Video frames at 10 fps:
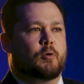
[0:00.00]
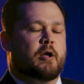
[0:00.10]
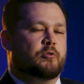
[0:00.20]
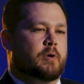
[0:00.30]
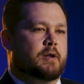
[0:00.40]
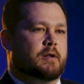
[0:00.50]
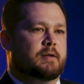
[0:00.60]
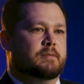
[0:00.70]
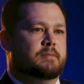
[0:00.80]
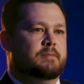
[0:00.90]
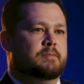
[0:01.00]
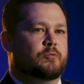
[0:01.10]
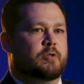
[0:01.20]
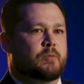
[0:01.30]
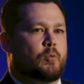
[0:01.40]
I graduated, I
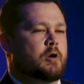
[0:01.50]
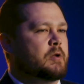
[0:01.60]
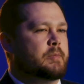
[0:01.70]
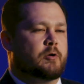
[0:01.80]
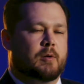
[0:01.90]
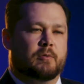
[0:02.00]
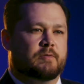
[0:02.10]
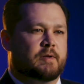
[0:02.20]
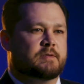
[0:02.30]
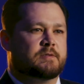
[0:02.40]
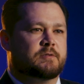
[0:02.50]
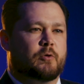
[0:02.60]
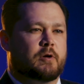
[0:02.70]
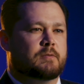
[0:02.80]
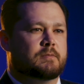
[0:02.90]
really wanted to be a criminal defense
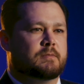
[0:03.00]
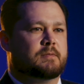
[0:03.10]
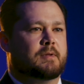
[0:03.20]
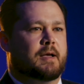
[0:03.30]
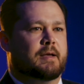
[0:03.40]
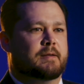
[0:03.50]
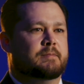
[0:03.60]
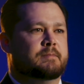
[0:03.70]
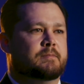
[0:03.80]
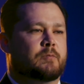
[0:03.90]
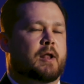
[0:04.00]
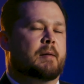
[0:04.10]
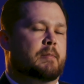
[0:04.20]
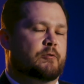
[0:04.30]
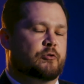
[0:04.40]
lawyer. When I
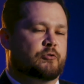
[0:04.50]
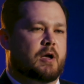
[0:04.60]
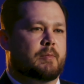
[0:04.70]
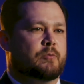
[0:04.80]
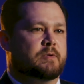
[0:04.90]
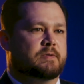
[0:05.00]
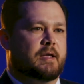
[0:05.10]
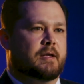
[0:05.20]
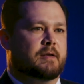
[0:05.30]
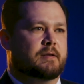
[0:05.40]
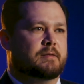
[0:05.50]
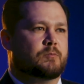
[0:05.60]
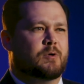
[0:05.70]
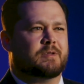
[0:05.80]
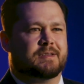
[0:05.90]
had my first job, it was a
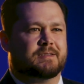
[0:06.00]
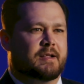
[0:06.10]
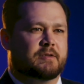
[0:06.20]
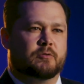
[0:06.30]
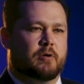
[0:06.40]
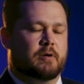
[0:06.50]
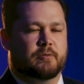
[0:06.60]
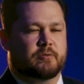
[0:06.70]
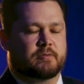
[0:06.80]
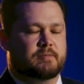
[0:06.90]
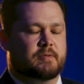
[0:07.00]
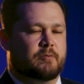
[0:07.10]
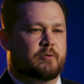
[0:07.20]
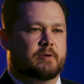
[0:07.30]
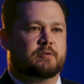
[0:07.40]
wills and estates lawyer. It was really